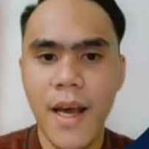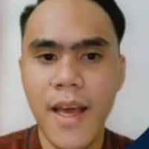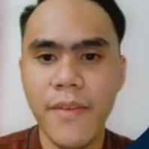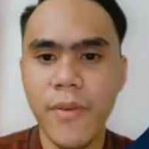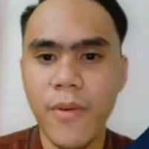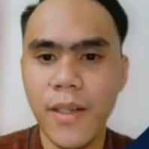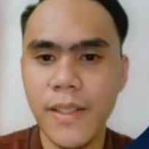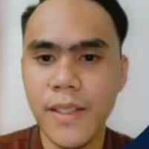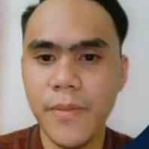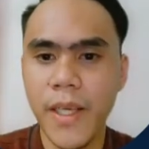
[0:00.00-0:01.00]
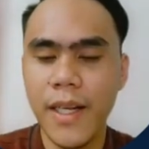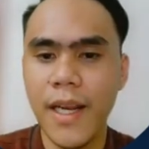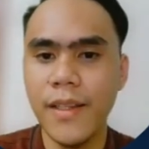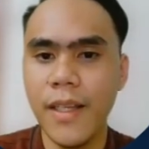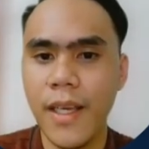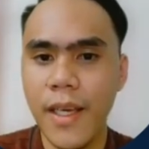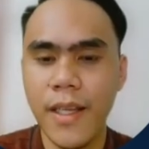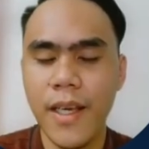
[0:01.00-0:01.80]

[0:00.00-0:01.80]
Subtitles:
Hi everyone, this is me, Clint again,